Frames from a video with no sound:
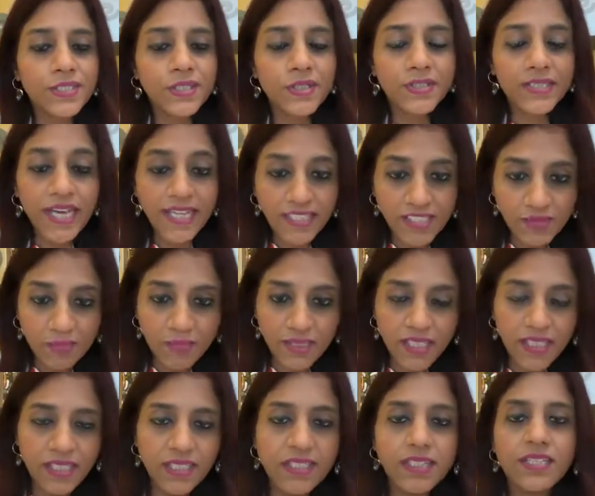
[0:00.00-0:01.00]
So that's
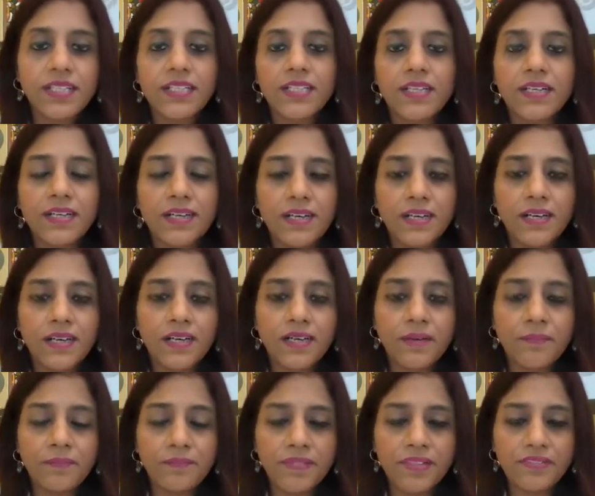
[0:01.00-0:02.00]
me.
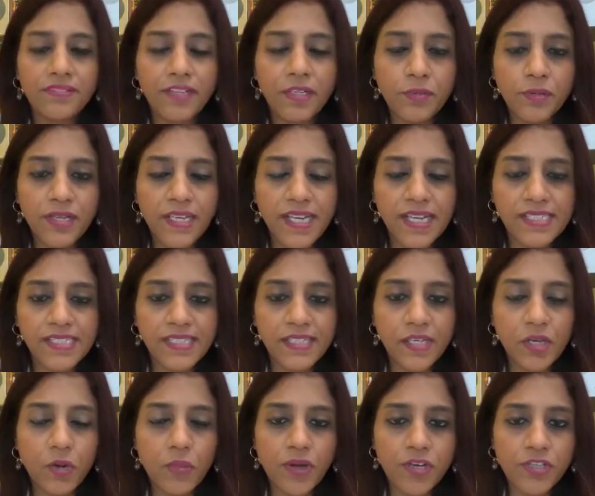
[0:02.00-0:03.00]
If anyone has any
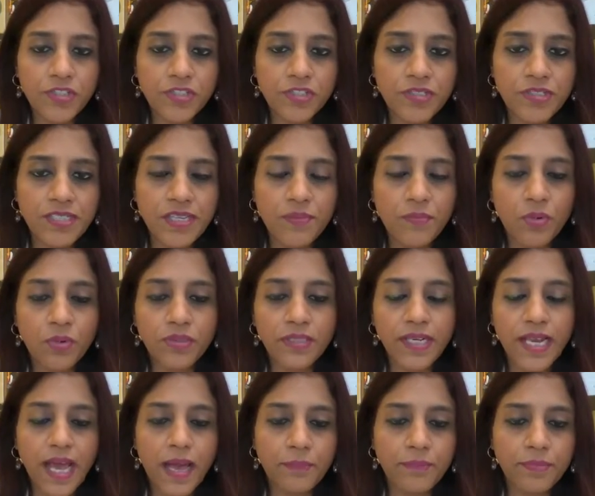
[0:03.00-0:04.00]
questions, I'm more
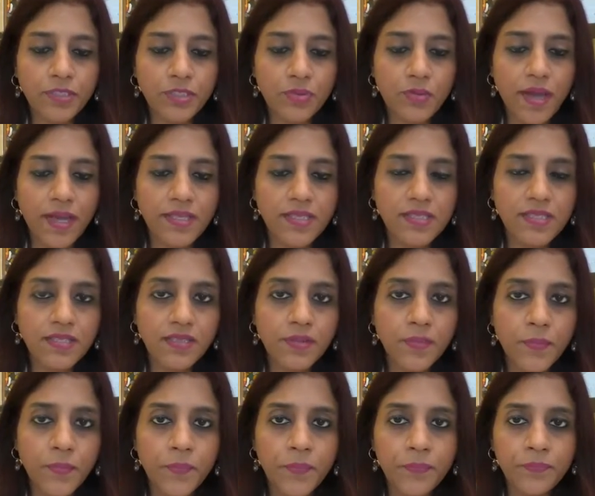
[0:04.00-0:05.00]
than happy to answer.
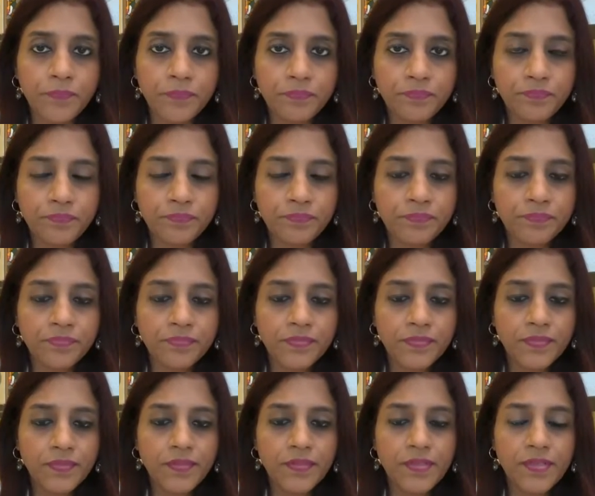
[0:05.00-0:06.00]

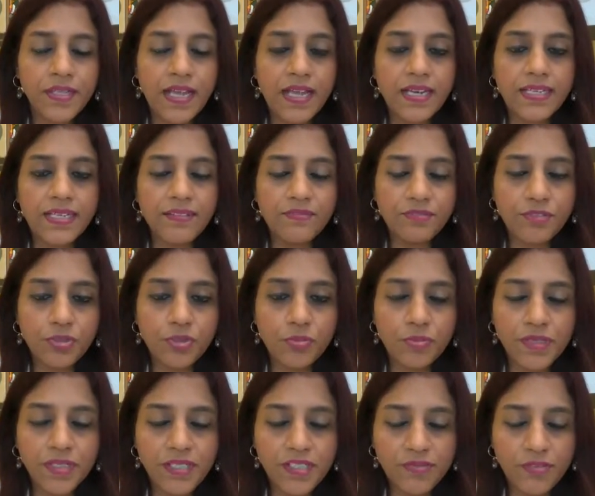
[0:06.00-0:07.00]
So I'll leave 2
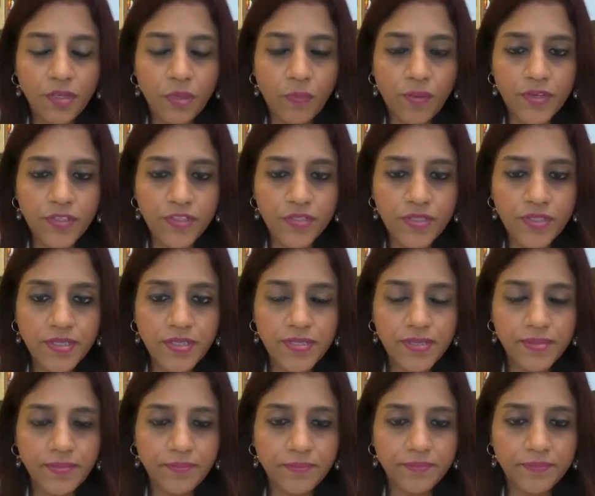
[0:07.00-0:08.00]
minutes for
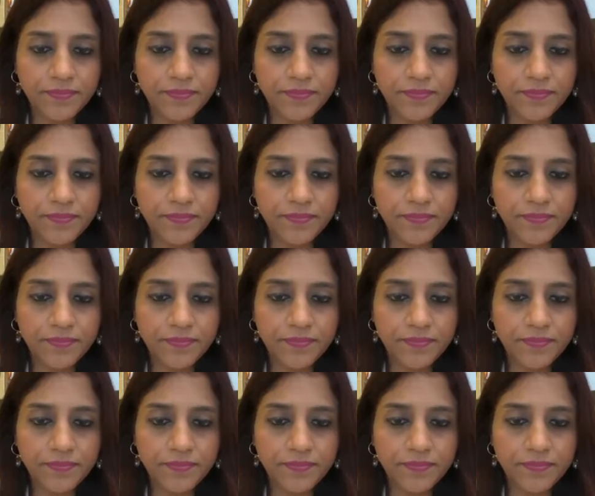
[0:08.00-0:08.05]
questions.